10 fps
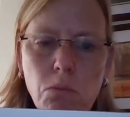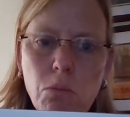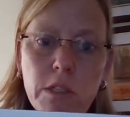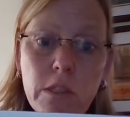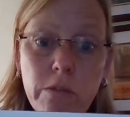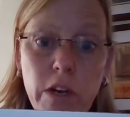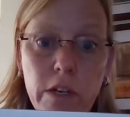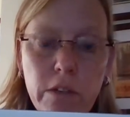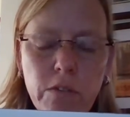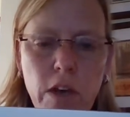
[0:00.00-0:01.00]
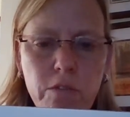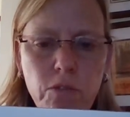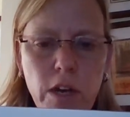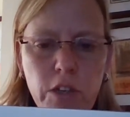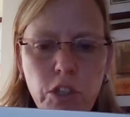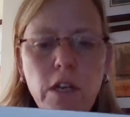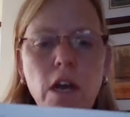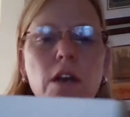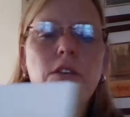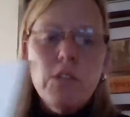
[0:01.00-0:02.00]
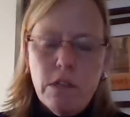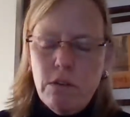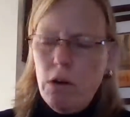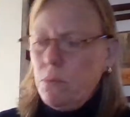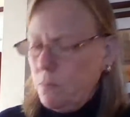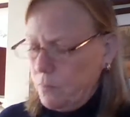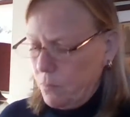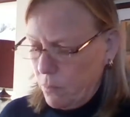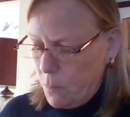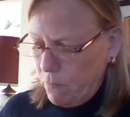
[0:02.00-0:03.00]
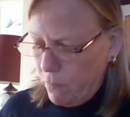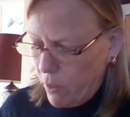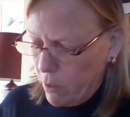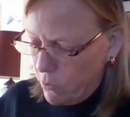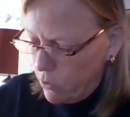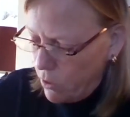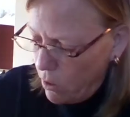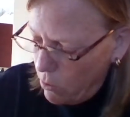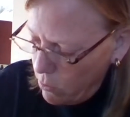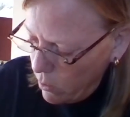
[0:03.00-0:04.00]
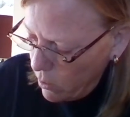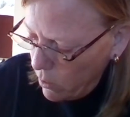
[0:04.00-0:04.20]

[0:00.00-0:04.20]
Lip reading: what's the value of that fraction? 0. So,